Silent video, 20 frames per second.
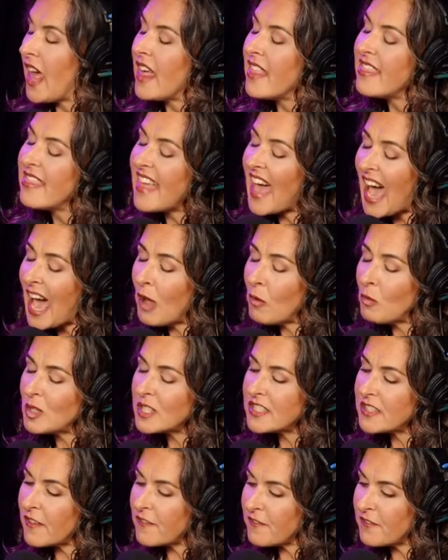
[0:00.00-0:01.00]
That
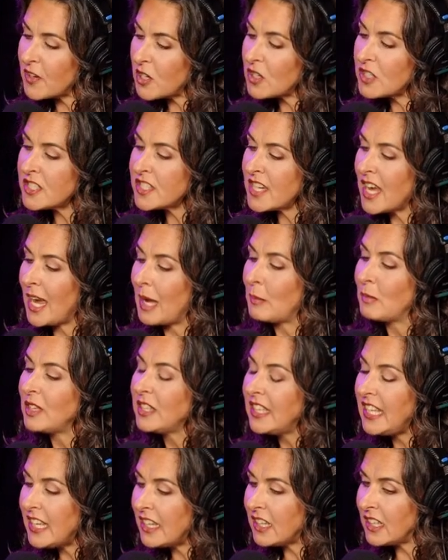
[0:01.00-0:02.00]
was the first time
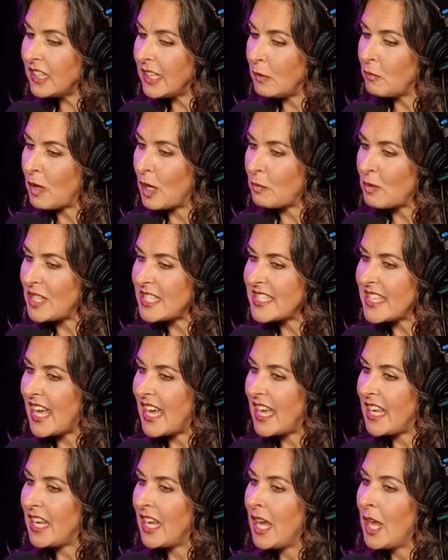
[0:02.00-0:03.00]
legally when we
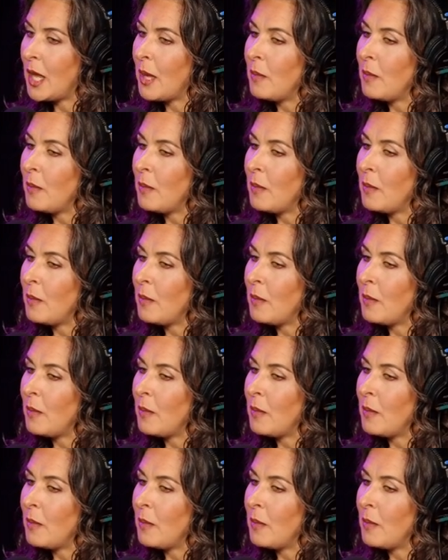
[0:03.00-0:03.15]
said